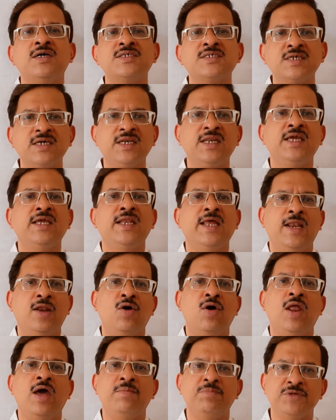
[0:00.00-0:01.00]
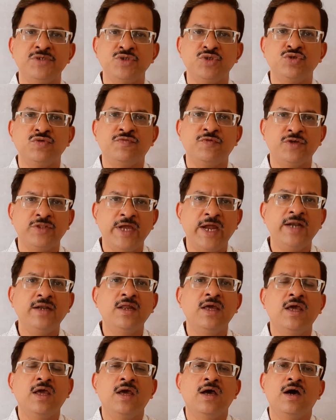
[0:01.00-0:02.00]
screen and all happens. So for that,
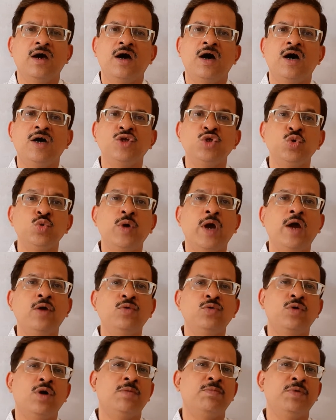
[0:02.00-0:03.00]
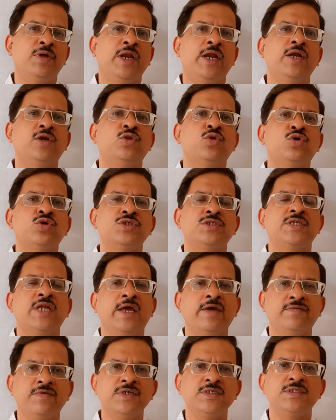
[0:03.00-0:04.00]
you have to upgrade those
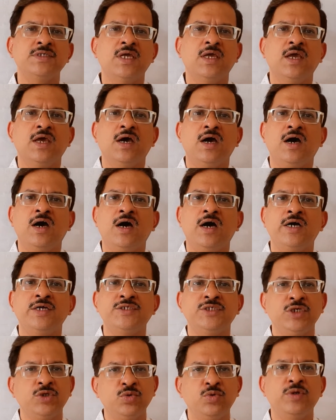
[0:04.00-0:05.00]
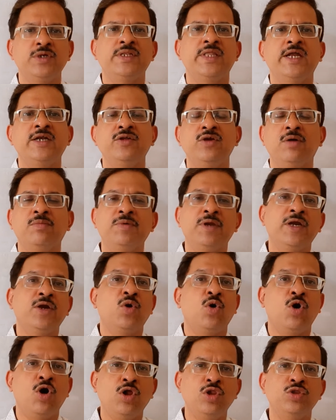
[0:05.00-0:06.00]
drivers. See to it that you upgrade
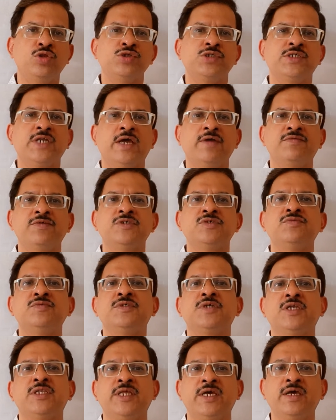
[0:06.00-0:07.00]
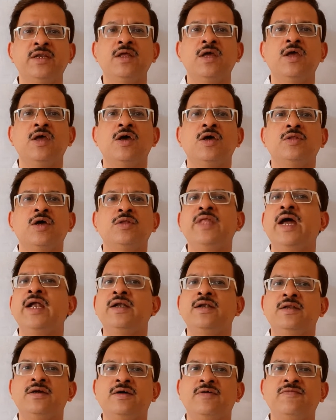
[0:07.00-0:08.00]
all those drivers which are there. That
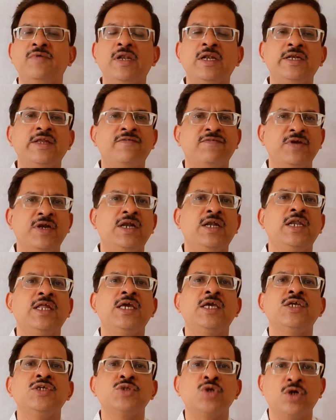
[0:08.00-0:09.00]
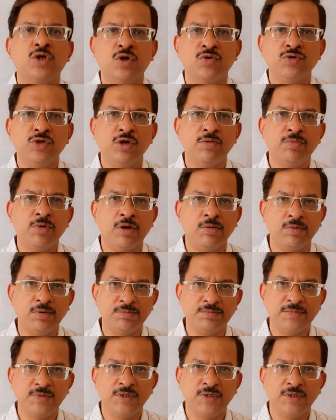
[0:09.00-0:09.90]
will definitely sort out your problem.